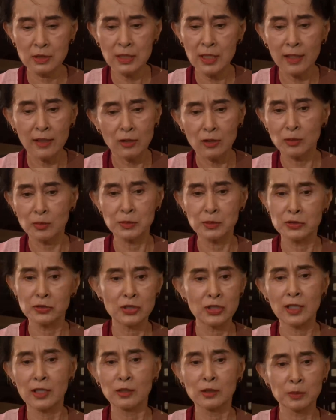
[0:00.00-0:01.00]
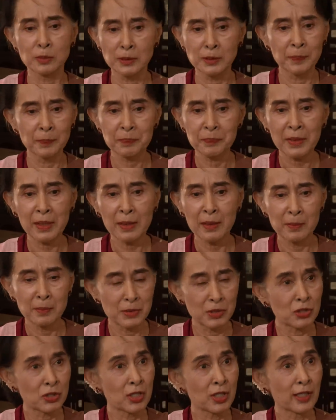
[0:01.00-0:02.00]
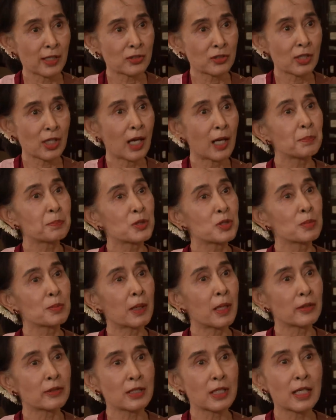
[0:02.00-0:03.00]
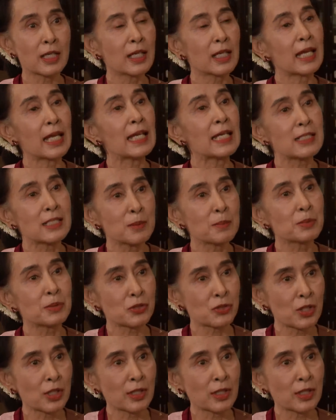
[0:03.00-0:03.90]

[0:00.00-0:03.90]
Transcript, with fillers: terrible, terrible mistakes, up to about 80%